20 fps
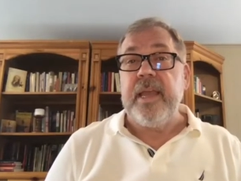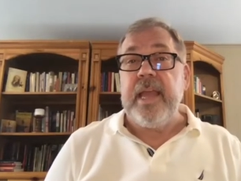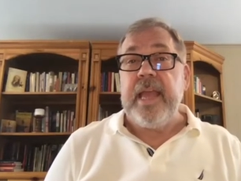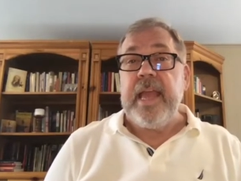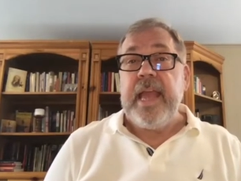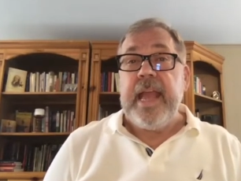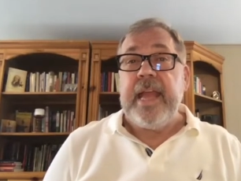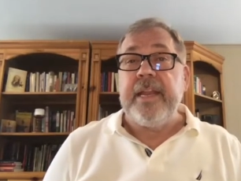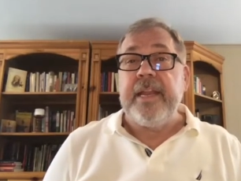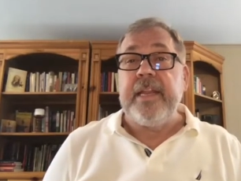
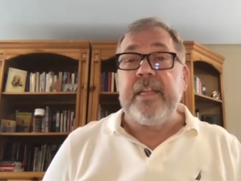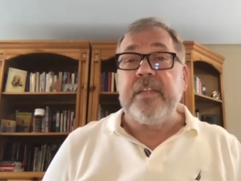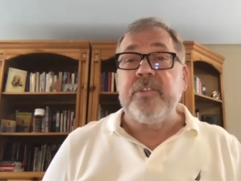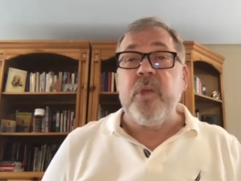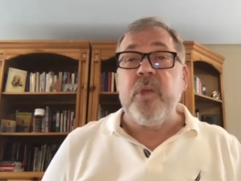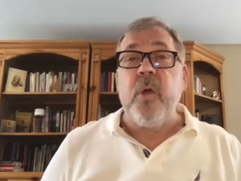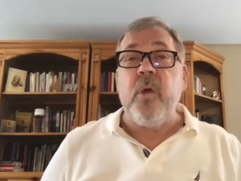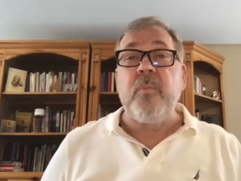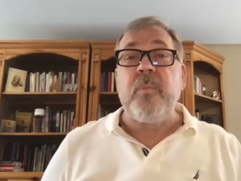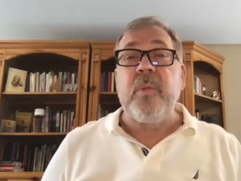and it's
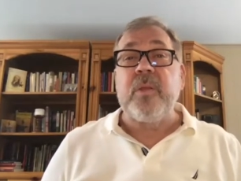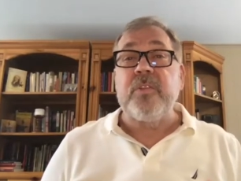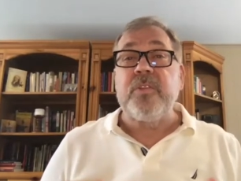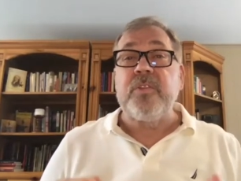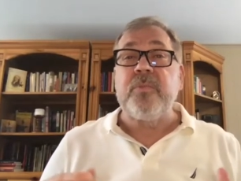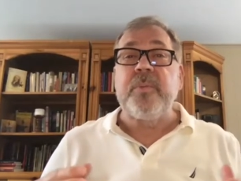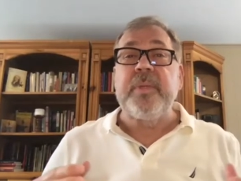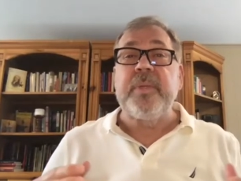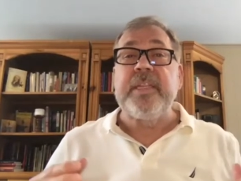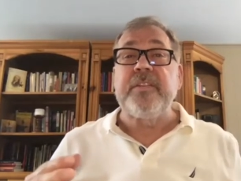almost
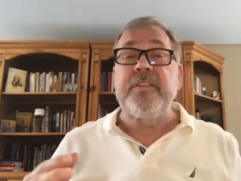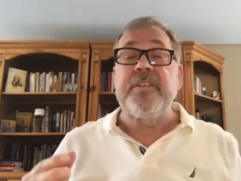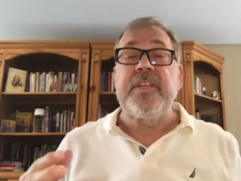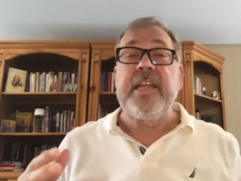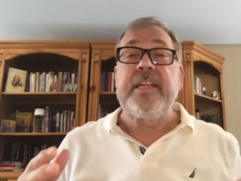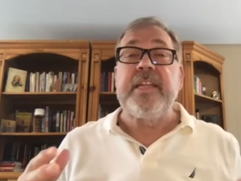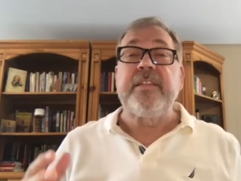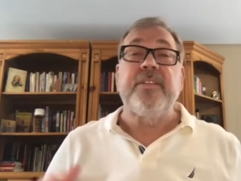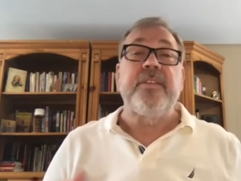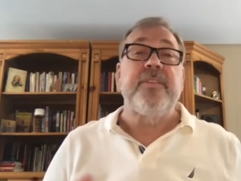with a
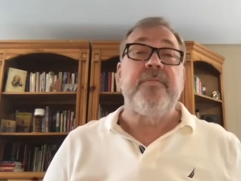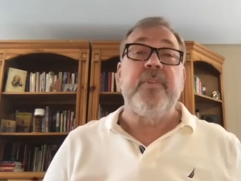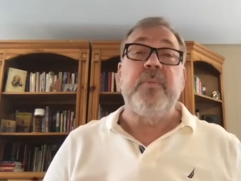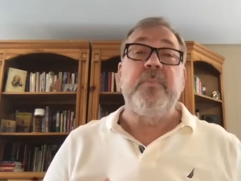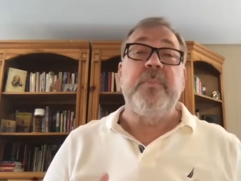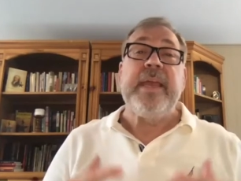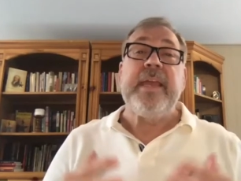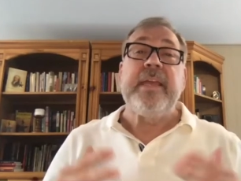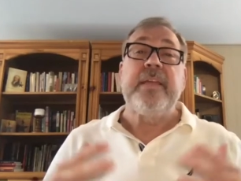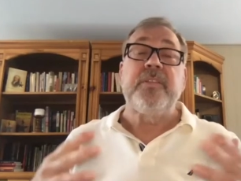sense of
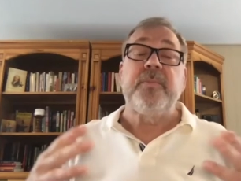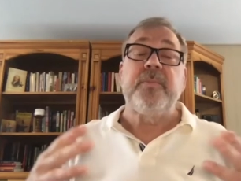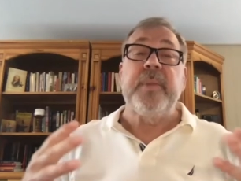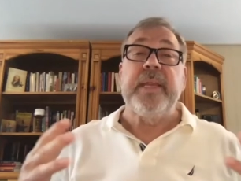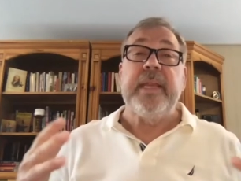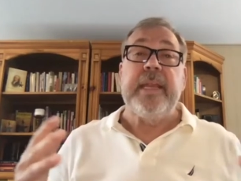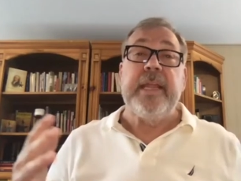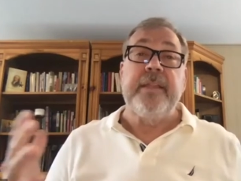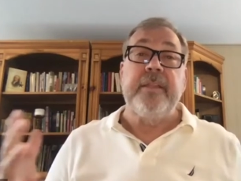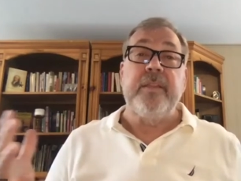amazement
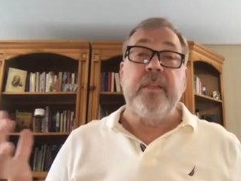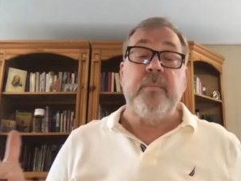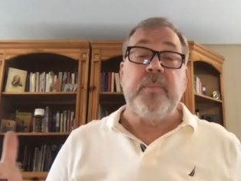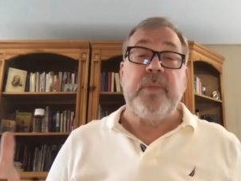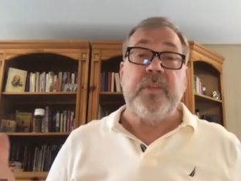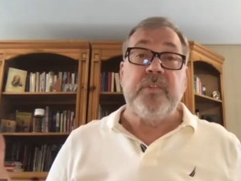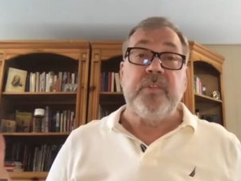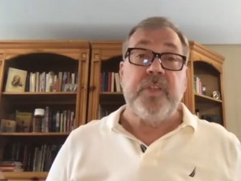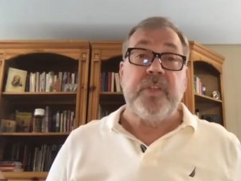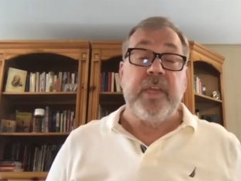in the
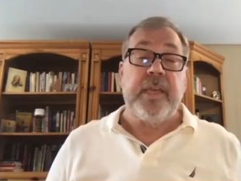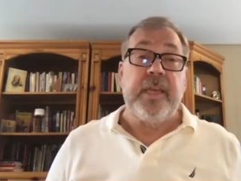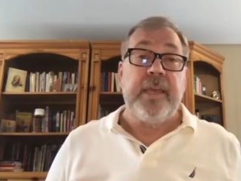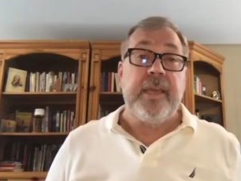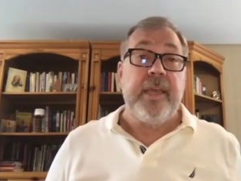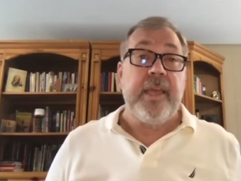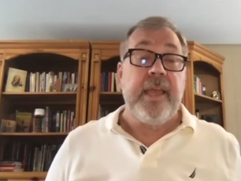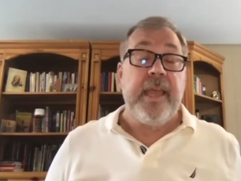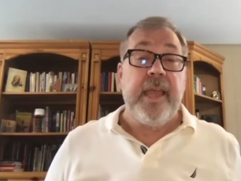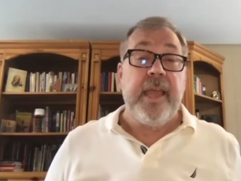music
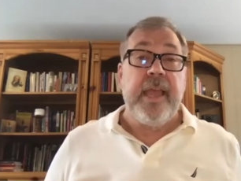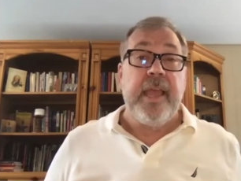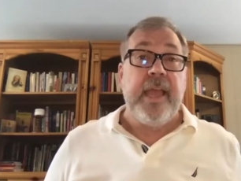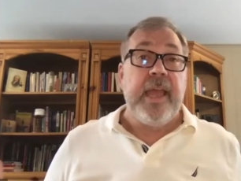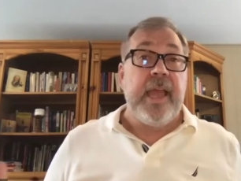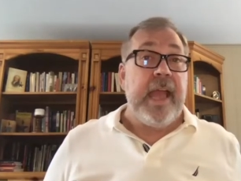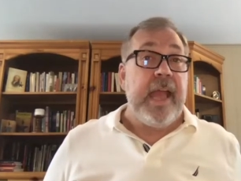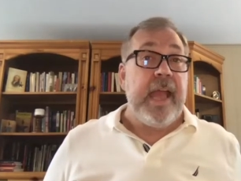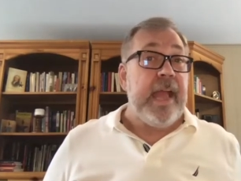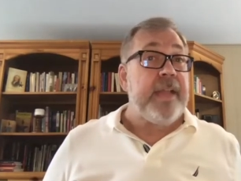
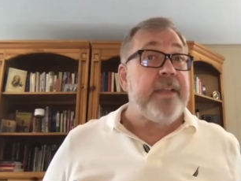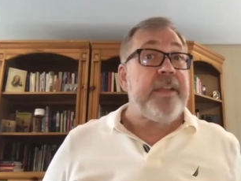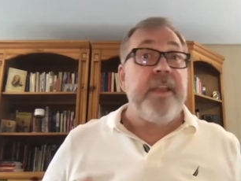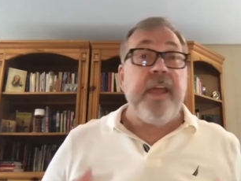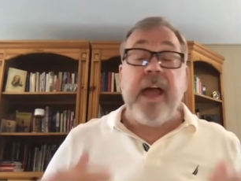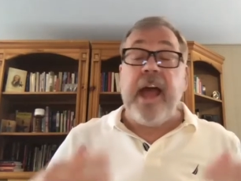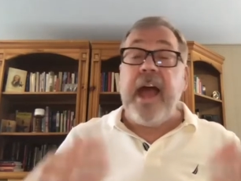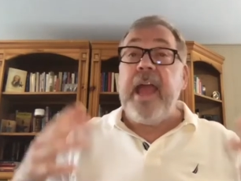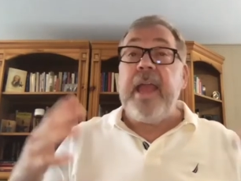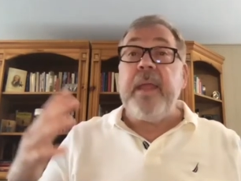and
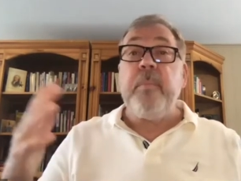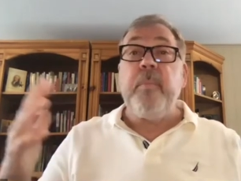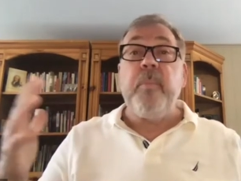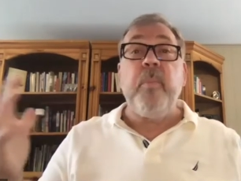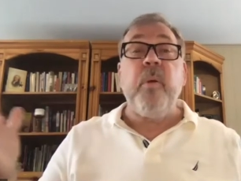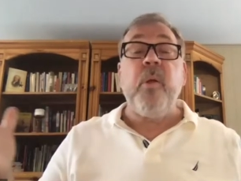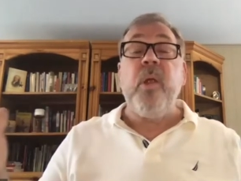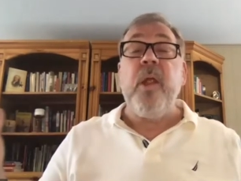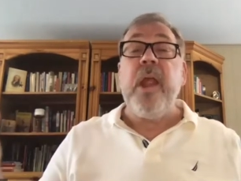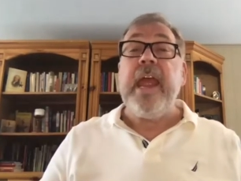I
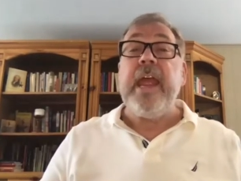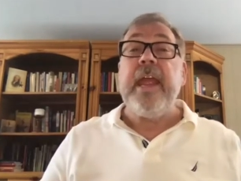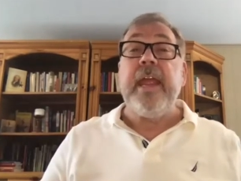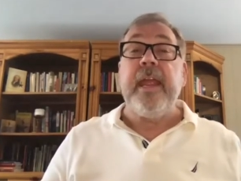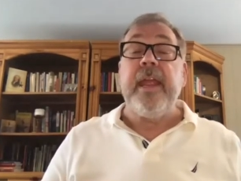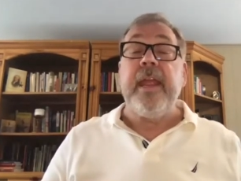pray.